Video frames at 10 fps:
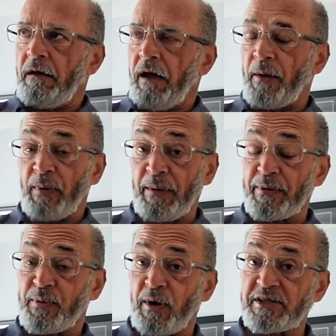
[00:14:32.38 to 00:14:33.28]
And we were
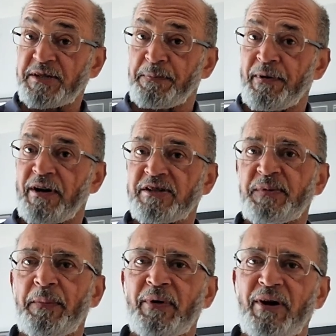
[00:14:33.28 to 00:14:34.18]
quite surprised
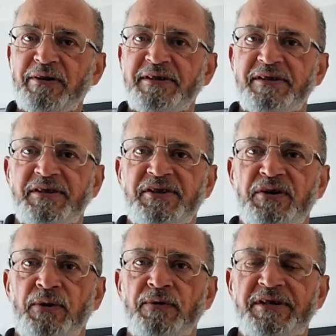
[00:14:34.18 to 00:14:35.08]
when we got to the
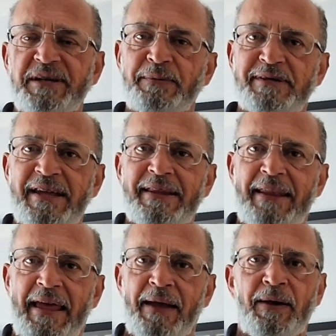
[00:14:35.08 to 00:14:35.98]
school, she was in
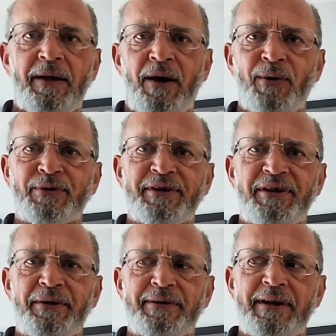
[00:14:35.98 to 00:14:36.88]
there holding a
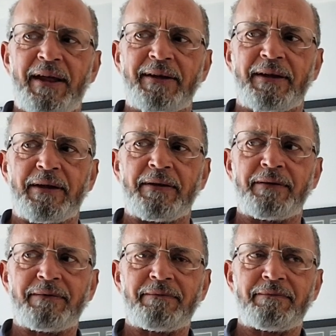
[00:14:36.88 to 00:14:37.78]
ukulele.
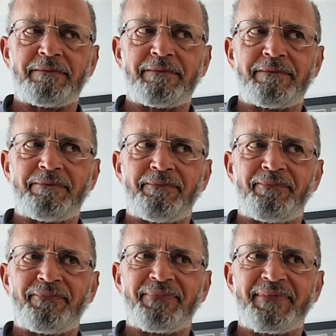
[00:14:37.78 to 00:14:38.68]

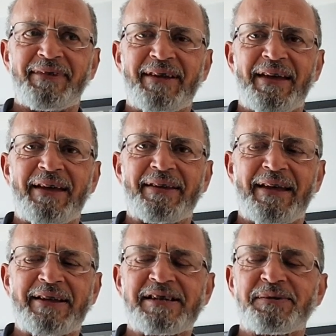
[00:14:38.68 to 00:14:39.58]
Yeah,
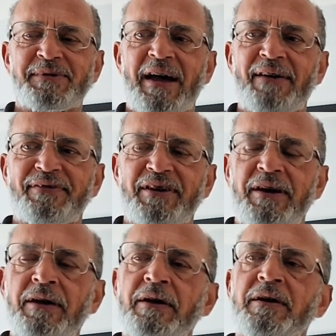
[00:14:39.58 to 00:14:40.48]
now this was
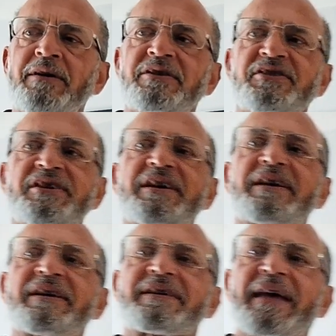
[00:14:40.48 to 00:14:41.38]
after
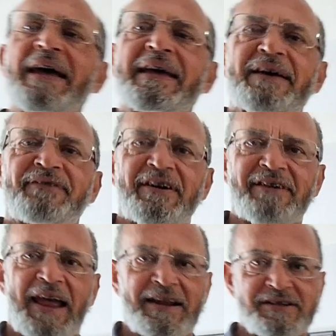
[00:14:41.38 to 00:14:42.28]
she can get
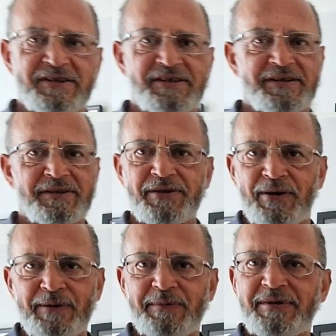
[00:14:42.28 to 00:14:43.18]
very anxious at
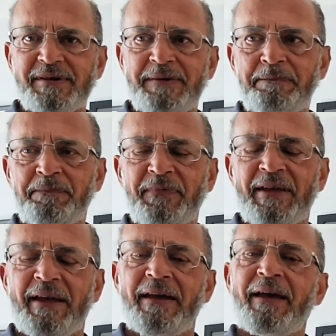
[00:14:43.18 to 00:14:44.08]
times.
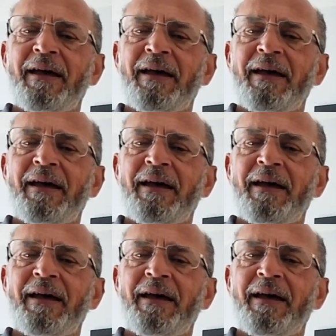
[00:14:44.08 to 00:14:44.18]
Yeah.